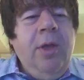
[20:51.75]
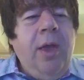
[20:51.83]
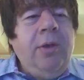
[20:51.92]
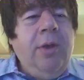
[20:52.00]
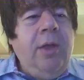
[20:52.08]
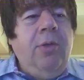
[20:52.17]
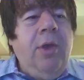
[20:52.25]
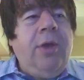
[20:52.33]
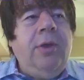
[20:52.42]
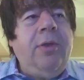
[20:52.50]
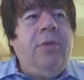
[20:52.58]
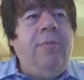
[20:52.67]
And look
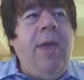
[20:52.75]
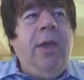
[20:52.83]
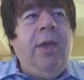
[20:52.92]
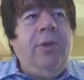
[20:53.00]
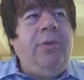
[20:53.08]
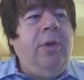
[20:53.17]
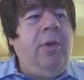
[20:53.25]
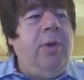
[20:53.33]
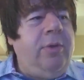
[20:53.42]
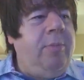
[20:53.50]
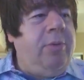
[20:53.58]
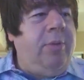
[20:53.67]
in dismay as the
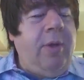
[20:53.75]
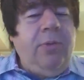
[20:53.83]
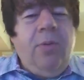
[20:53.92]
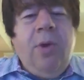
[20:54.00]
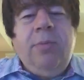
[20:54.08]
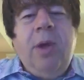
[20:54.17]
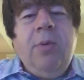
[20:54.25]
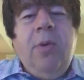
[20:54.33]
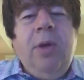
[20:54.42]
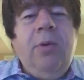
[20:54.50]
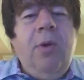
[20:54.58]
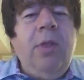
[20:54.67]
U.S. implements one by
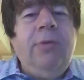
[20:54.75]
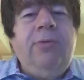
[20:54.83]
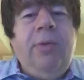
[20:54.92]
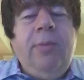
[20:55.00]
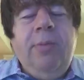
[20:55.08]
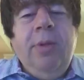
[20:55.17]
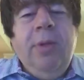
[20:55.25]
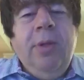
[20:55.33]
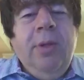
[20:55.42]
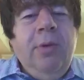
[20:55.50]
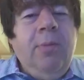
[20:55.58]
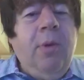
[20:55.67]
one, all of them,
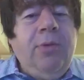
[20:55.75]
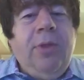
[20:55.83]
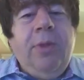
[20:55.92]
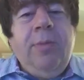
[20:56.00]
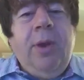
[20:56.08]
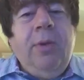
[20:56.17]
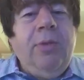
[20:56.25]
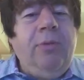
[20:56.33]
or most of them anyway.